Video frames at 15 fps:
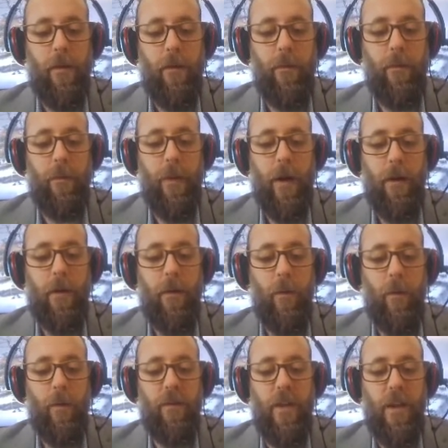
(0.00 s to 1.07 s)
Buck
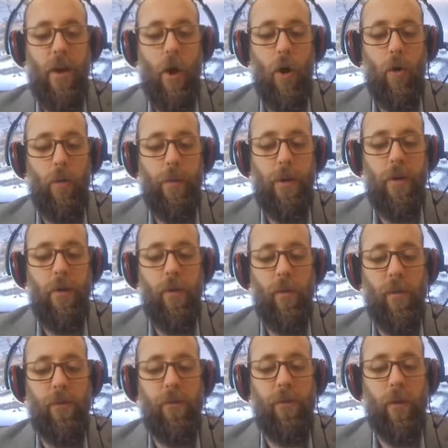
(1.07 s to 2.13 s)
was in open
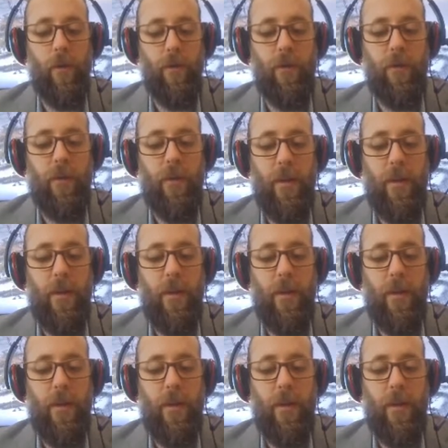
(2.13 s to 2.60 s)
revolt.